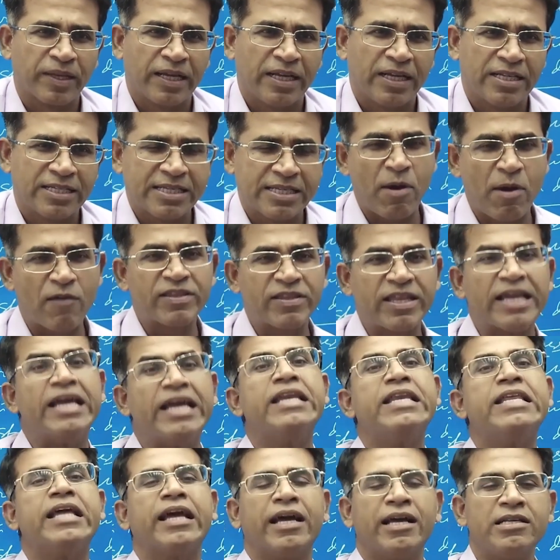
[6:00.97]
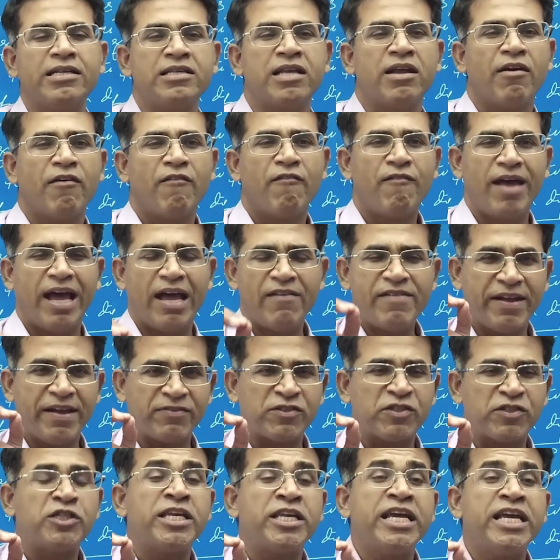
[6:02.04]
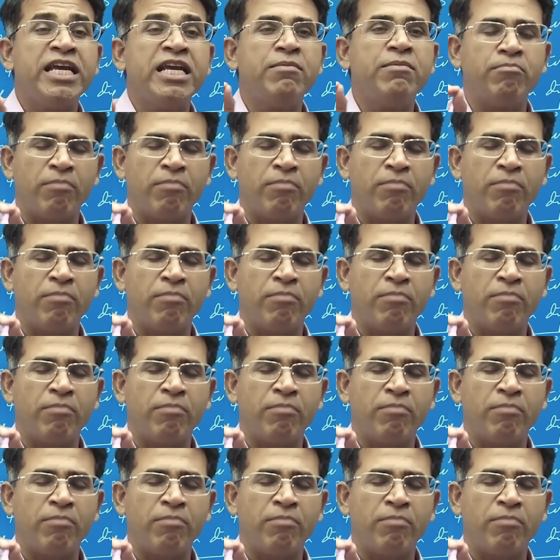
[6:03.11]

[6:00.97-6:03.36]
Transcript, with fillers: Some of the areas where we have seen